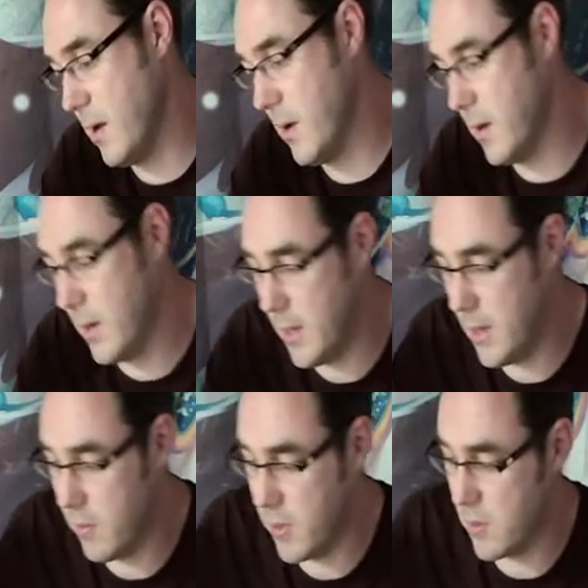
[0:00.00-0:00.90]

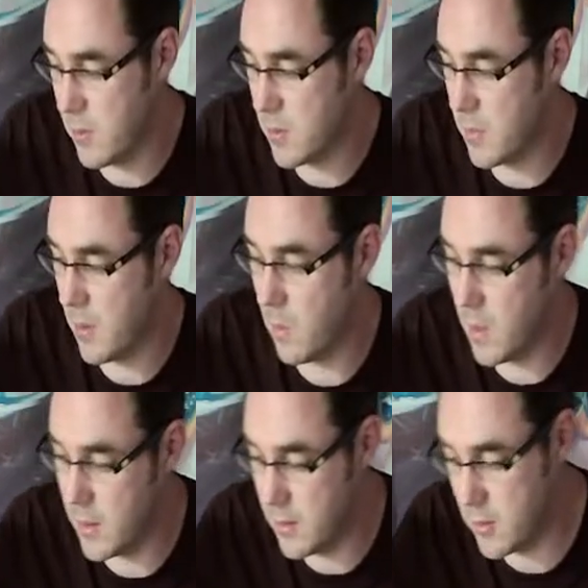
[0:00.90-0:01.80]
healing miracles by
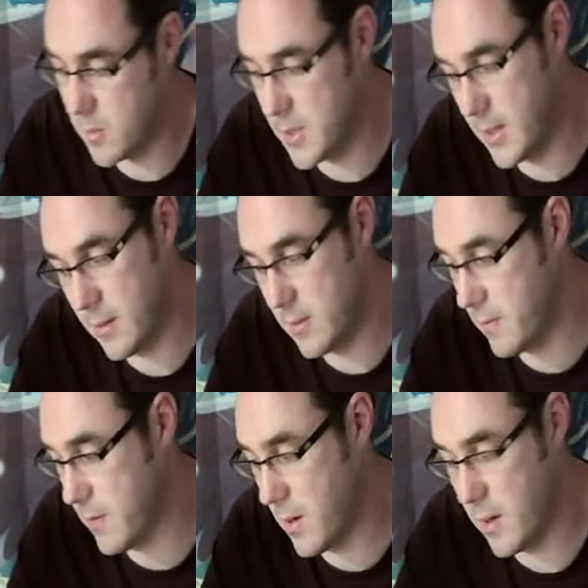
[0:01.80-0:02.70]
1 and drops it down to
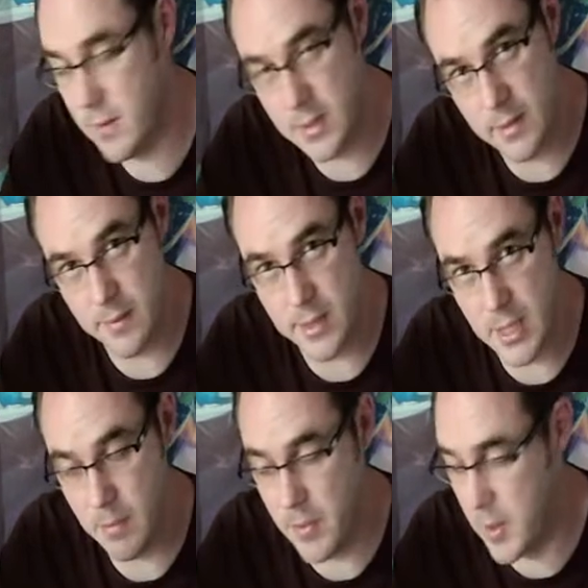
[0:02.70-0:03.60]
5, it's even
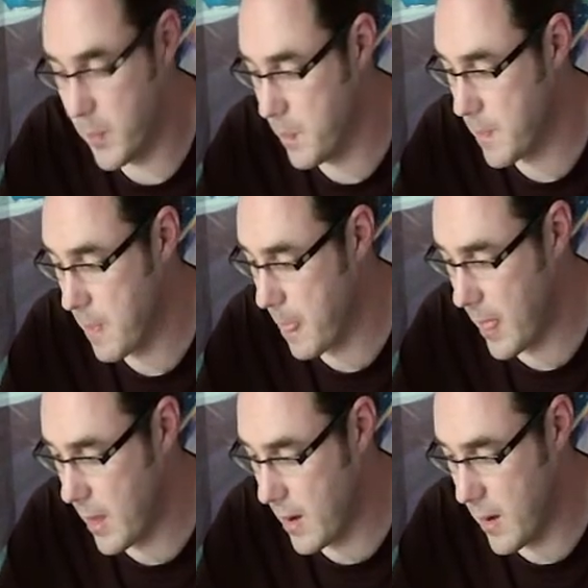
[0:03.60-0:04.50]
cheaper.
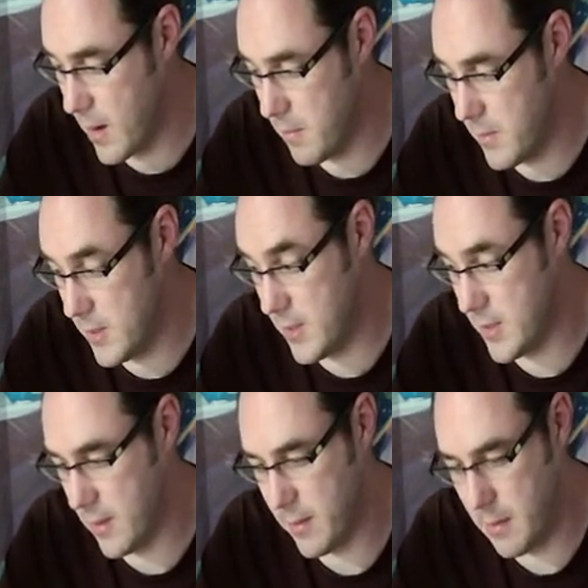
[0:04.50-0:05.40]
There's just
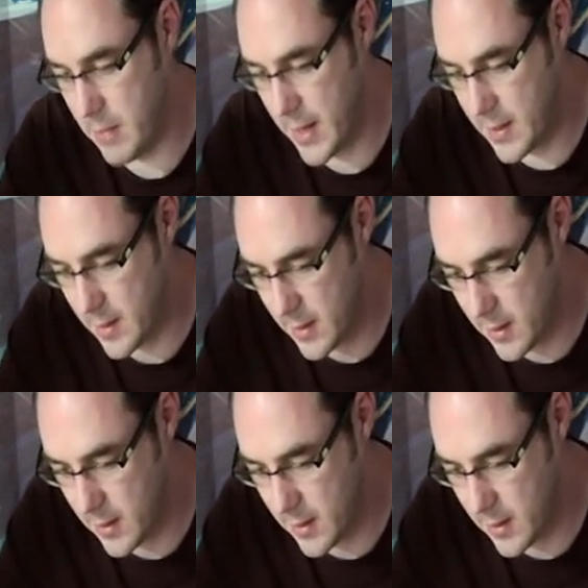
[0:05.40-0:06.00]
nothing bad here.